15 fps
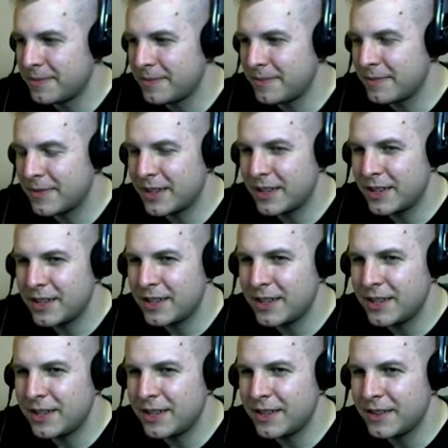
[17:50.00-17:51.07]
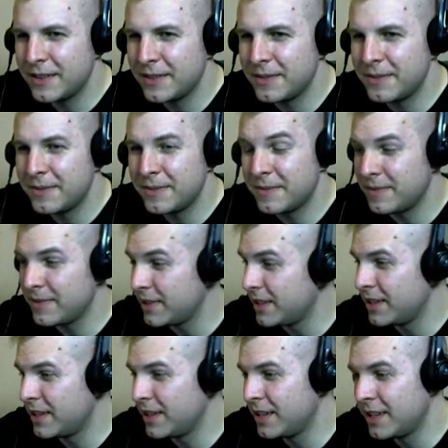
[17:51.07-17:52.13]
determining events.
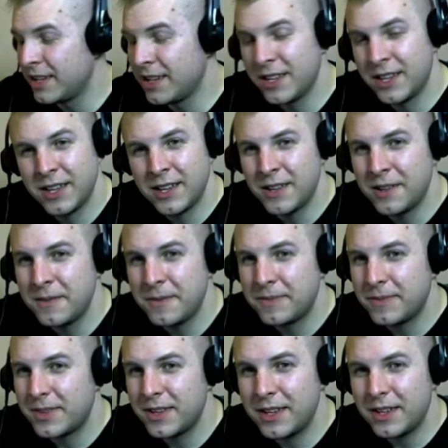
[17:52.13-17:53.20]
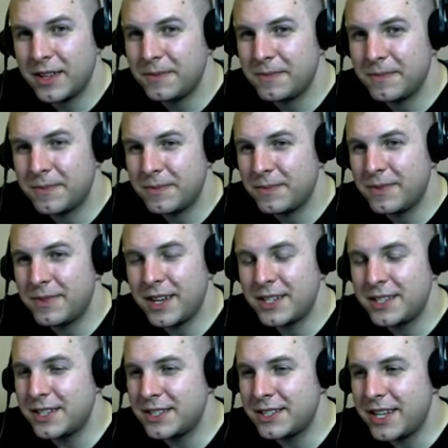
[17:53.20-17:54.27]
That which is in our control is.
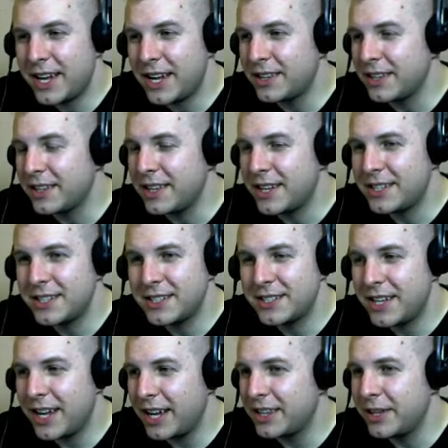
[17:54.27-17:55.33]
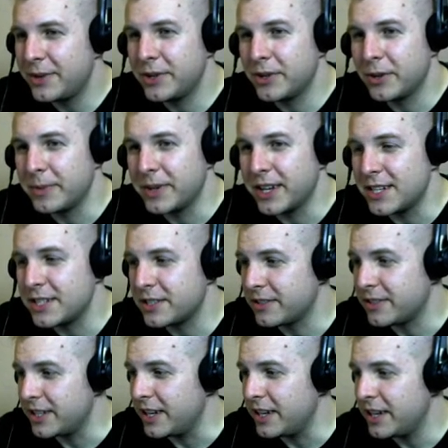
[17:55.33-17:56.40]
That's exactly, that's exactly what Norman Geisler
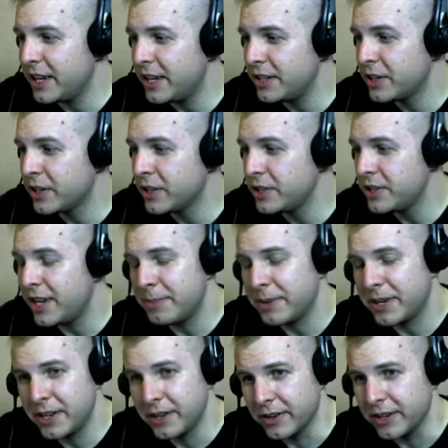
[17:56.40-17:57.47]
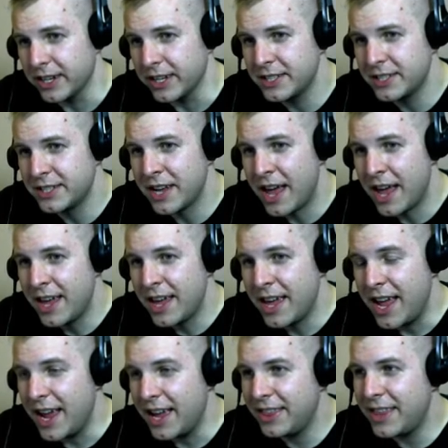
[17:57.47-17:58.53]
did. He turned to Epicurus,
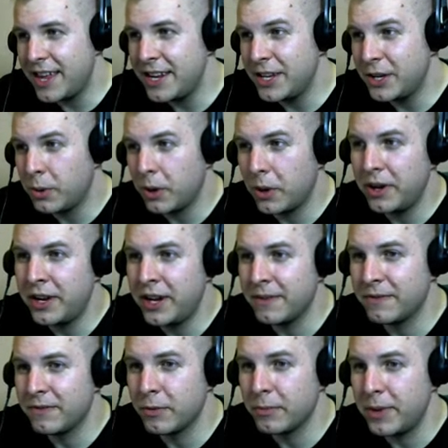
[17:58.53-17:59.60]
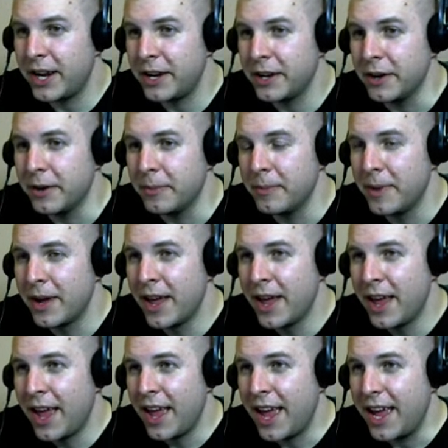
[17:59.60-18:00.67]
and then he quoted him verbatim
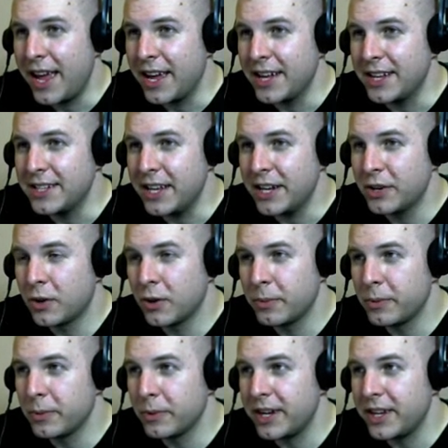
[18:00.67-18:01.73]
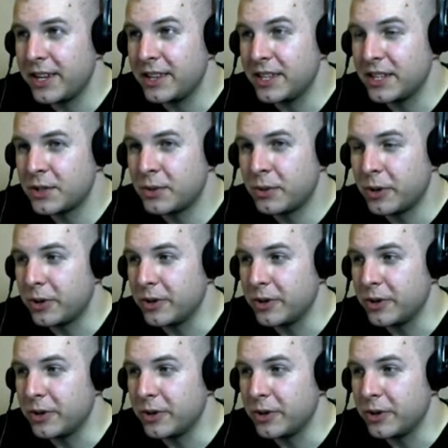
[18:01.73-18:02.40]
and incorporated this quote